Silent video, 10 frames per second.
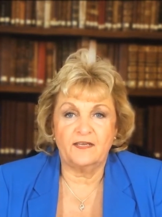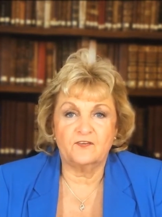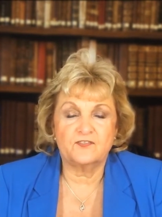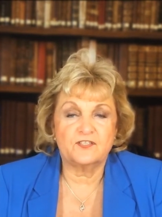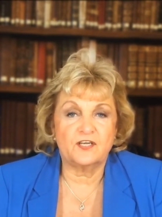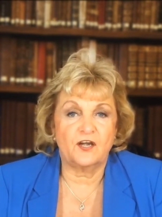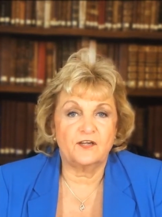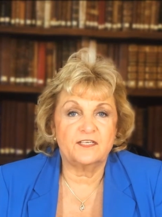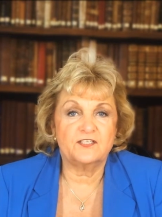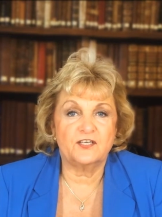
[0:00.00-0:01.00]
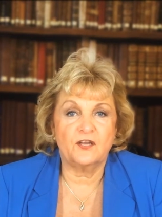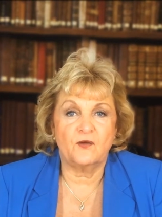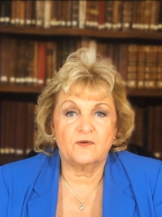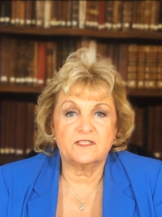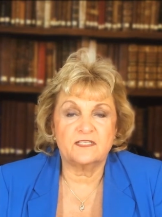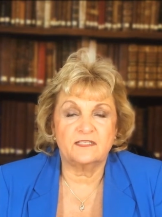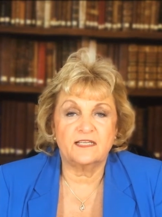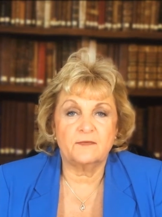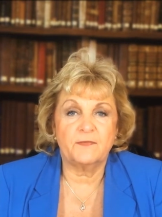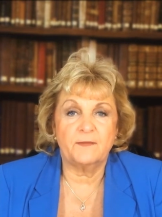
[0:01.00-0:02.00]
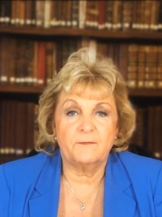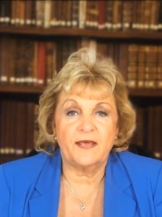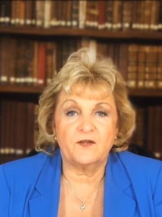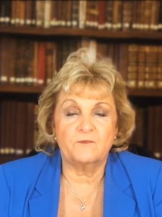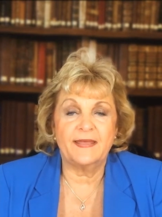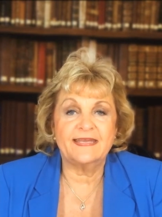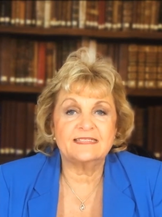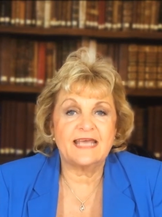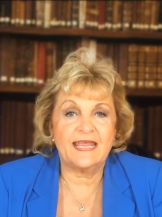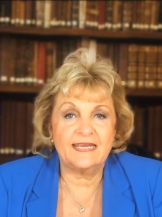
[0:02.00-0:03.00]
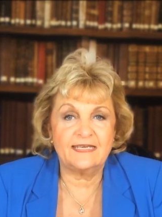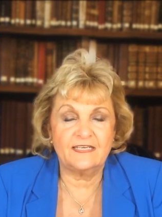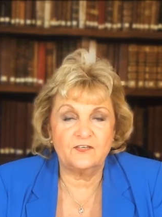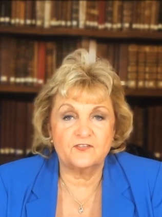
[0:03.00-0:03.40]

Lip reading: You're starting to notice a little bit better maintaining.